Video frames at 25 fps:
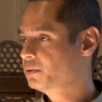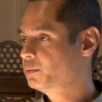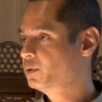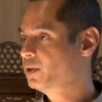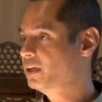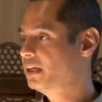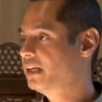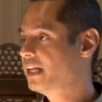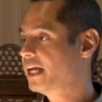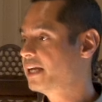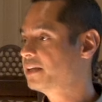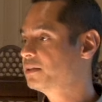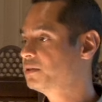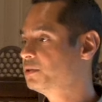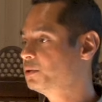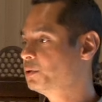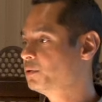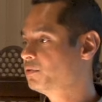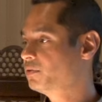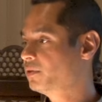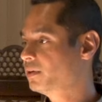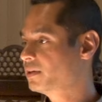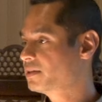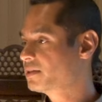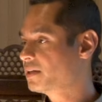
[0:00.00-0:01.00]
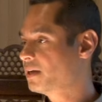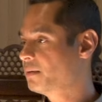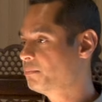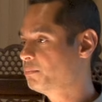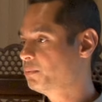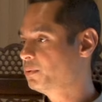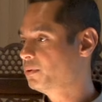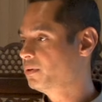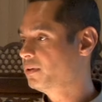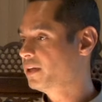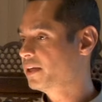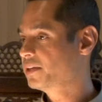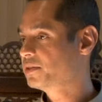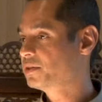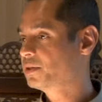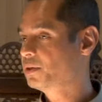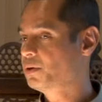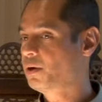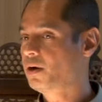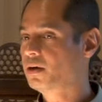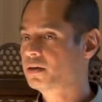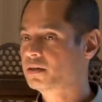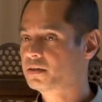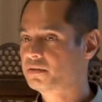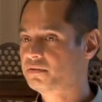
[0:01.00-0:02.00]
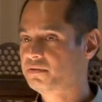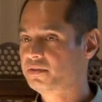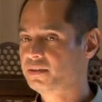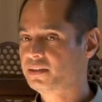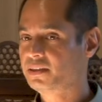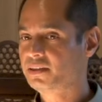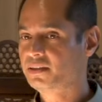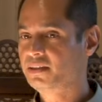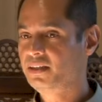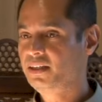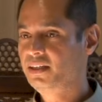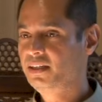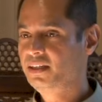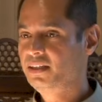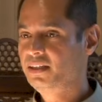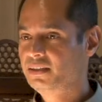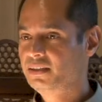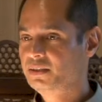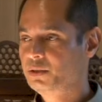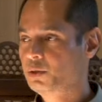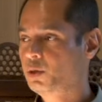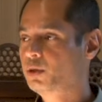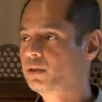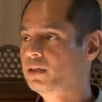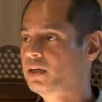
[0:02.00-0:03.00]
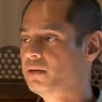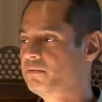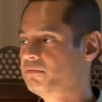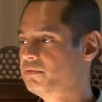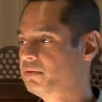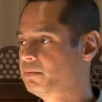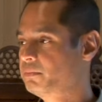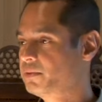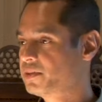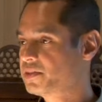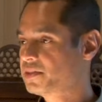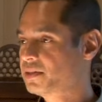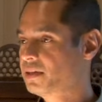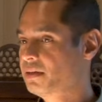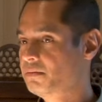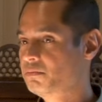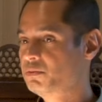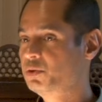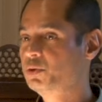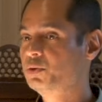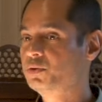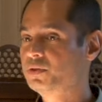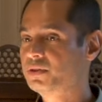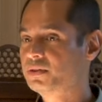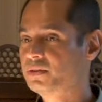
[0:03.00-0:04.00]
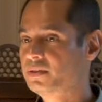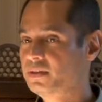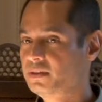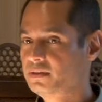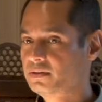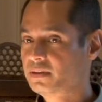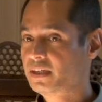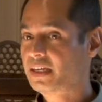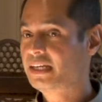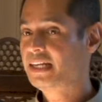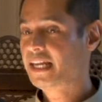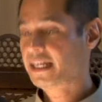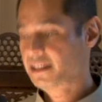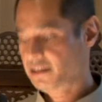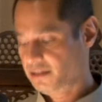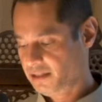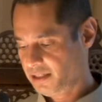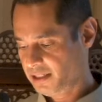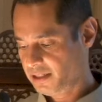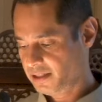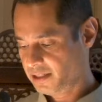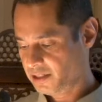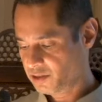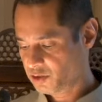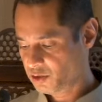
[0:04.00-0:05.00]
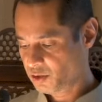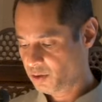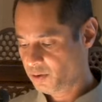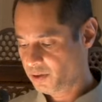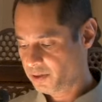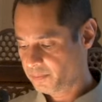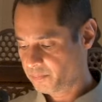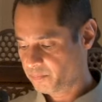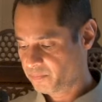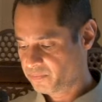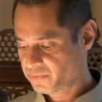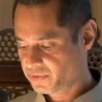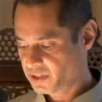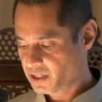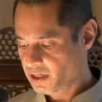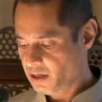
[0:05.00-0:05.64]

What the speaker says: The word lectio, for example, lexicography, they all come from the same root, collecting and so on.